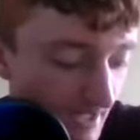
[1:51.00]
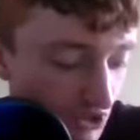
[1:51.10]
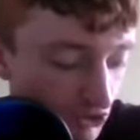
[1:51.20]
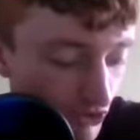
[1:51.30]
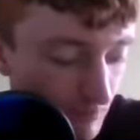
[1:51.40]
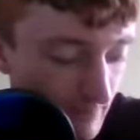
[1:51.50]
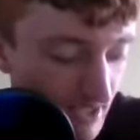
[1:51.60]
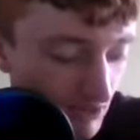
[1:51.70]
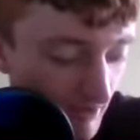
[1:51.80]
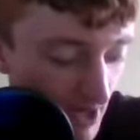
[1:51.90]
In Group
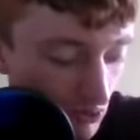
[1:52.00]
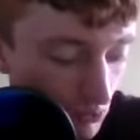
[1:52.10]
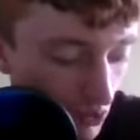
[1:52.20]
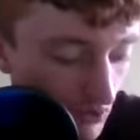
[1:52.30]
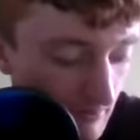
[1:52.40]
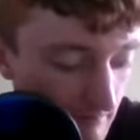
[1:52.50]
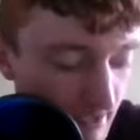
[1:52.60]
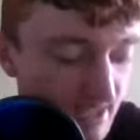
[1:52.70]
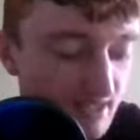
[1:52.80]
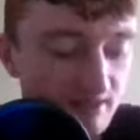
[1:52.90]
B, round one,
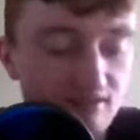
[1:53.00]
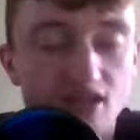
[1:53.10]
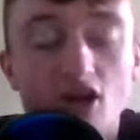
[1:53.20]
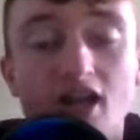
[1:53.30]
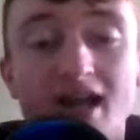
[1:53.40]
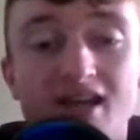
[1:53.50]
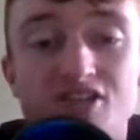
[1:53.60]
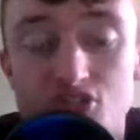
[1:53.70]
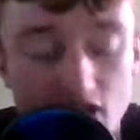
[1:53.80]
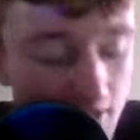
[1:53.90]
Meath, the
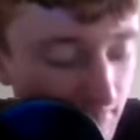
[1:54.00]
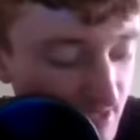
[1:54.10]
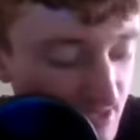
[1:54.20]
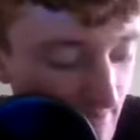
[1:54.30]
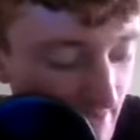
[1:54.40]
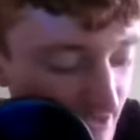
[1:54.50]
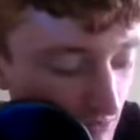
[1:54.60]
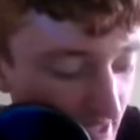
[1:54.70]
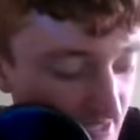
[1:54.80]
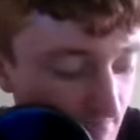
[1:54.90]
All-Ireland champions, went
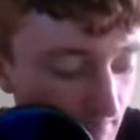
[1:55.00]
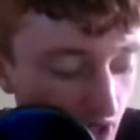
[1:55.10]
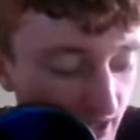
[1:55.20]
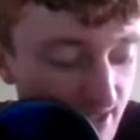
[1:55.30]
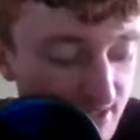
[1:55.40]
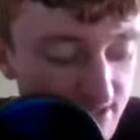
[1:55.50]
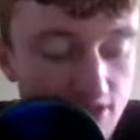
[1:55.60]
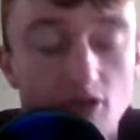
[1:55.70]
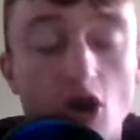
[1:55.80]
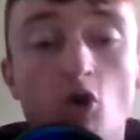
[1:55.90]
away to Monaghan
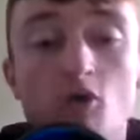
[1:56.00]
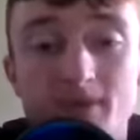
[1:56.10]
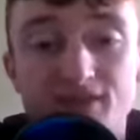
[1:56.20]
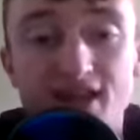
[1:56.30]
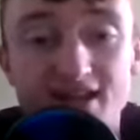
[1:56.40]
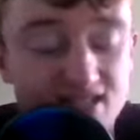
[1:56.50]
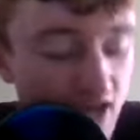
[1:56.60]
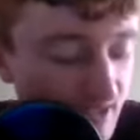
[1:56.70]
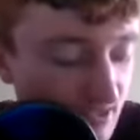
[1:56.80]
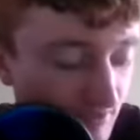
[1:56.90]
to open their
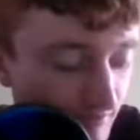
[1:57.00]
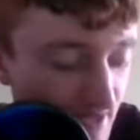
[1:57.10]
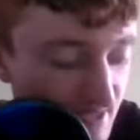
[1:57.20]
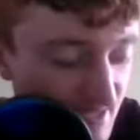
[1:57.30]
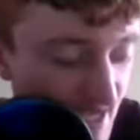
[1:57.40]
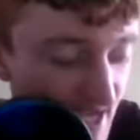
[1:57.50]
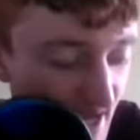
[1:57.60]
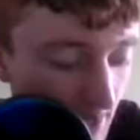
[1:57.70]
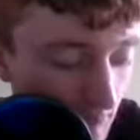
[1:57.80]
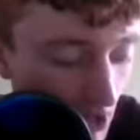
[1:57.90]
title defence,
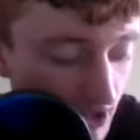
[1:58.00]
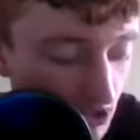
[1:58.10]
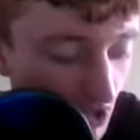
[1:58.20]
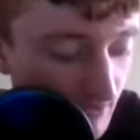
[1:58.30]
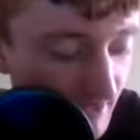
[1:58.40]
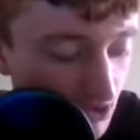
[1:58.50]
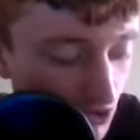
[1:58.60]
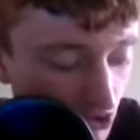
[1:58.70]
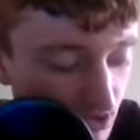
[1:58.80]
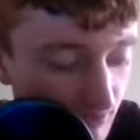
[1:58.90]
and my God, they
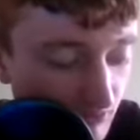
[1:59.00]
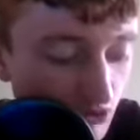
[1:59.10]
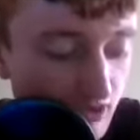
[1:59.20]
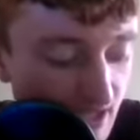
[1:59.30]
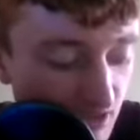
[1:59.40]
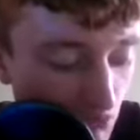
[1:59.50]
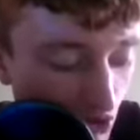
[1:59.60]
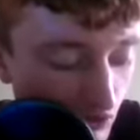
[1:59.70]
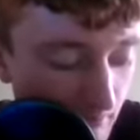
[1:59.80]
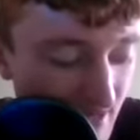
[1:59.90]
couldn't have done it in a
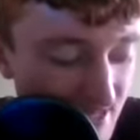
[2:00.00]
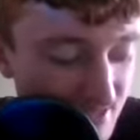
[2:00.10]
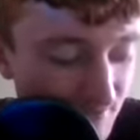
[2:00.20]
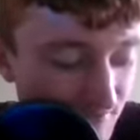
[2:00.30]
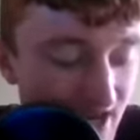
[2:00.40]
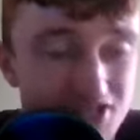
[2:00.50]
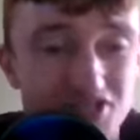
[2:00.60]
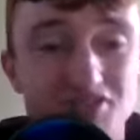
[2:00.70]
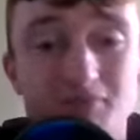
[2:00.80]
more impressive fashion.